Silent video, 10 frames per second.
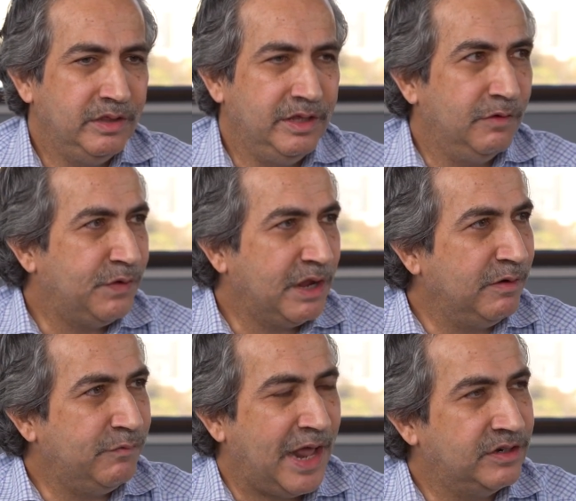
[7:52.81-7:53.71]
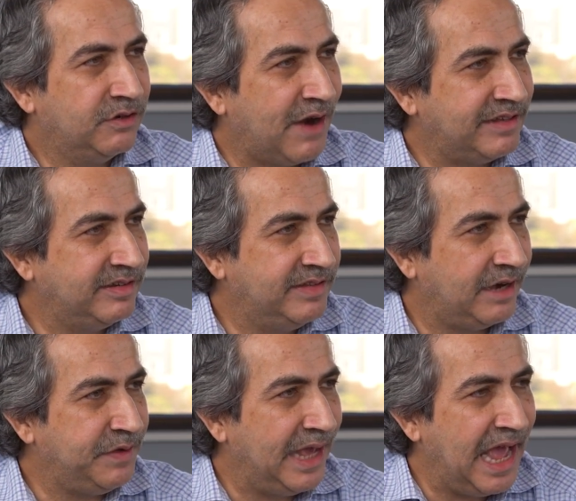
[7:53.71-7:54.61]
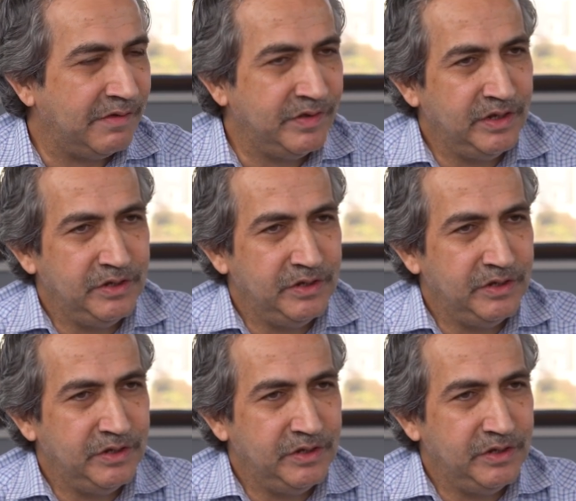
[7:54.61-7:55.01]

the frequent financial crises that we have.